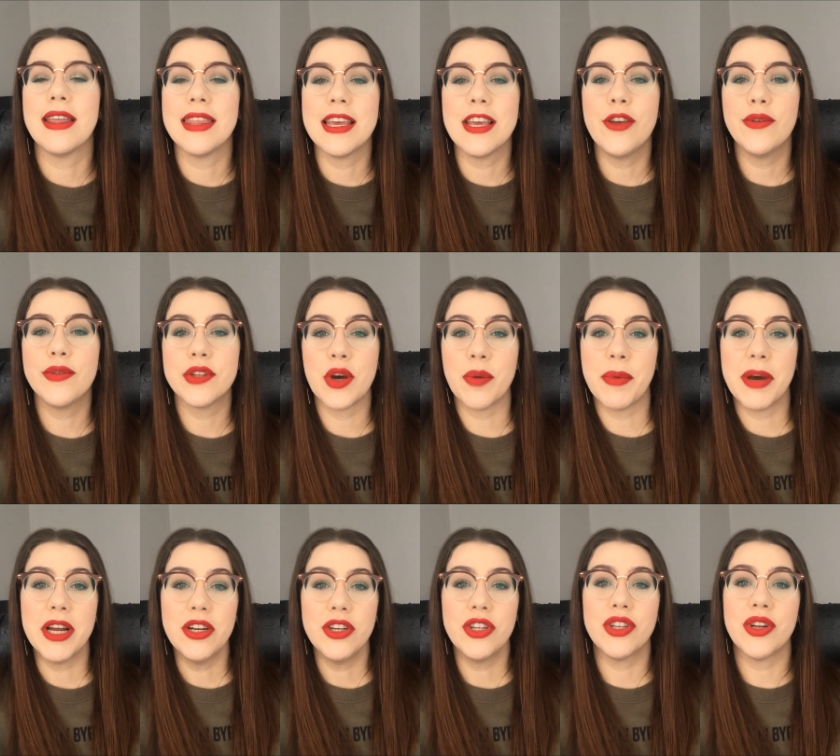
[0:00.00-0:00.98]
Thank you so
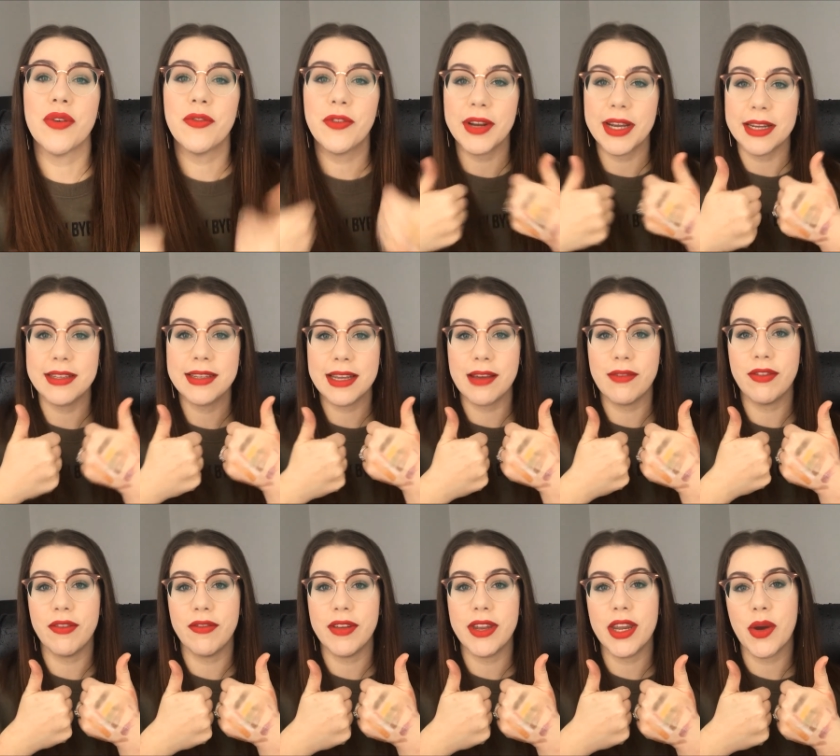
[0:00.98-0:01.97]
much. Don't forget to
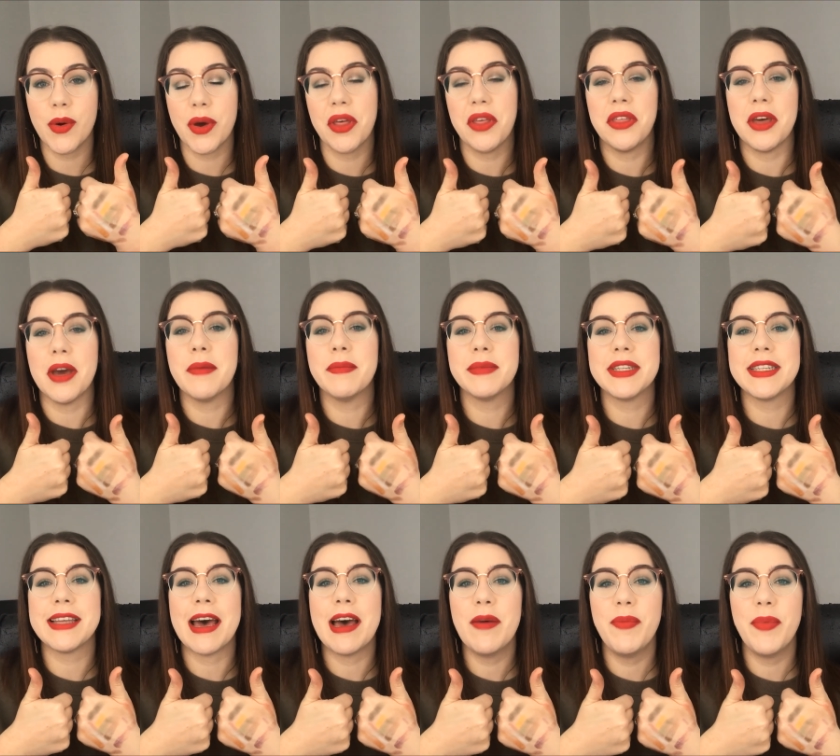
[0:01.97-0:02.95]
give the video a thumbs
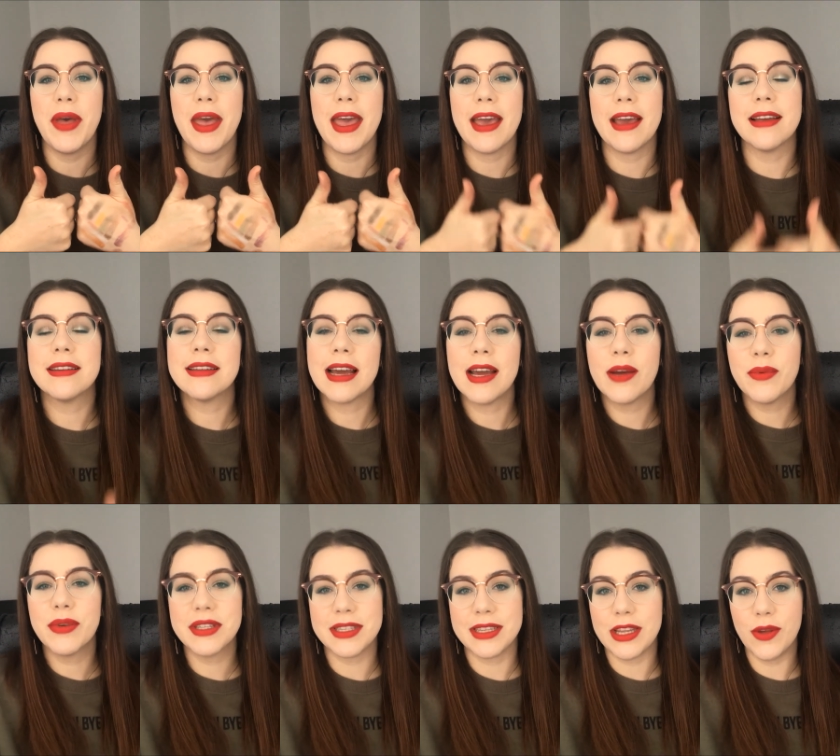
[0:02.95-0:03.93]
up, and I
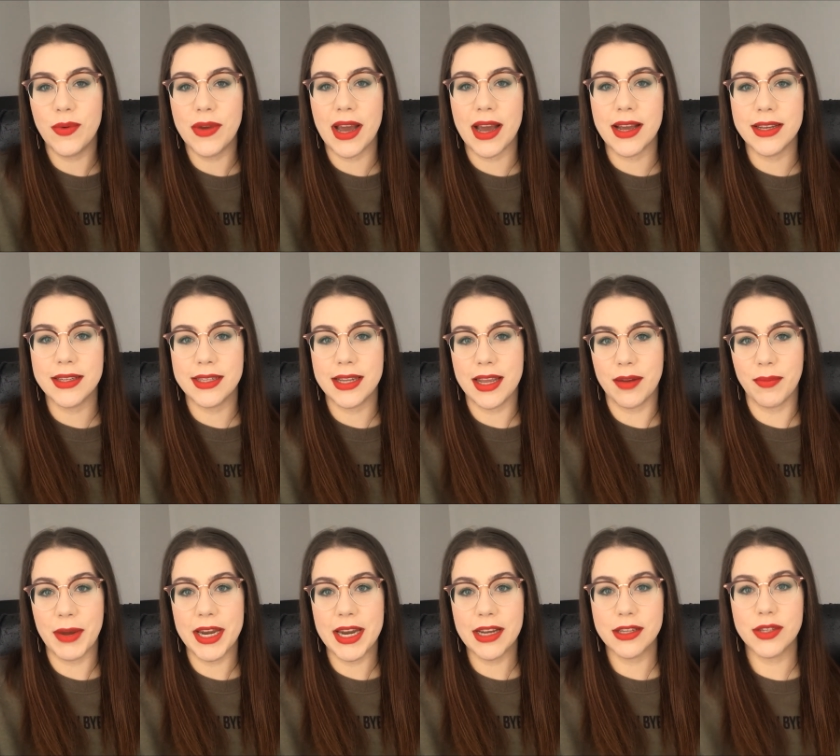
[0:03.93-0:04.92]
will see you guys
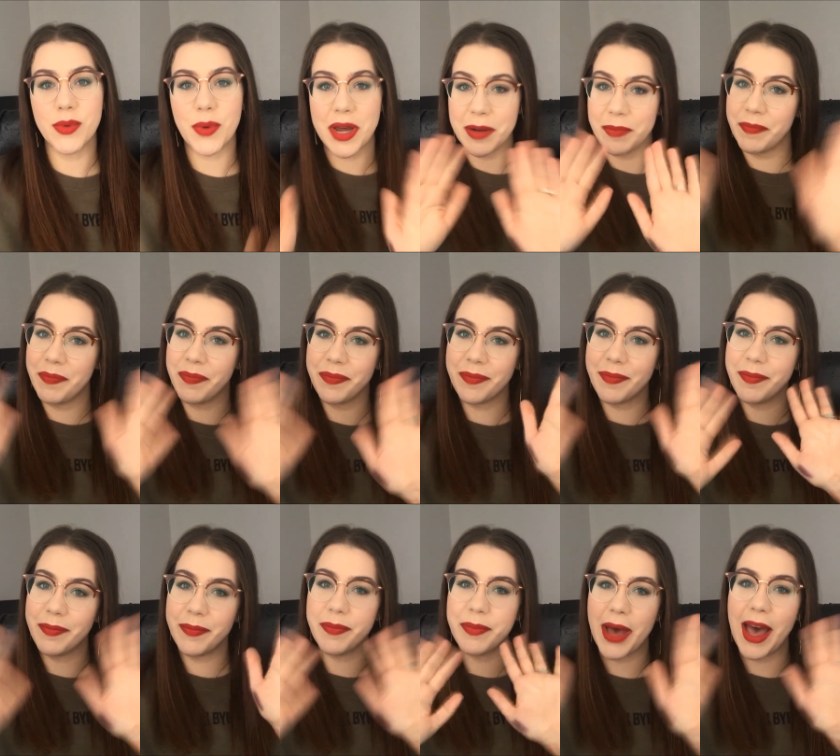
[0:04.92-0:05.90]
in my next one.
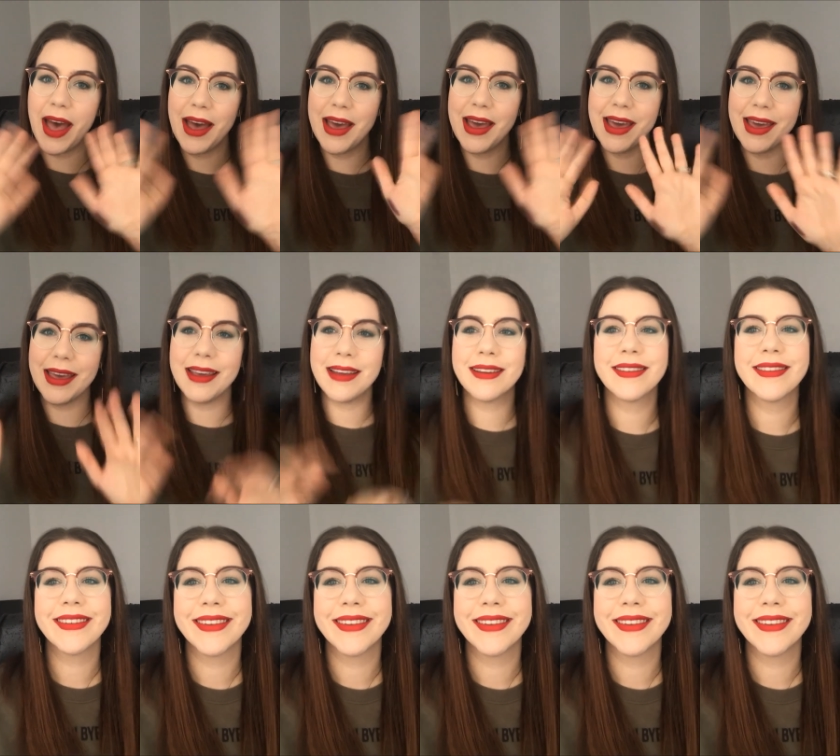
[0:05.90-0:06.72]
Bye.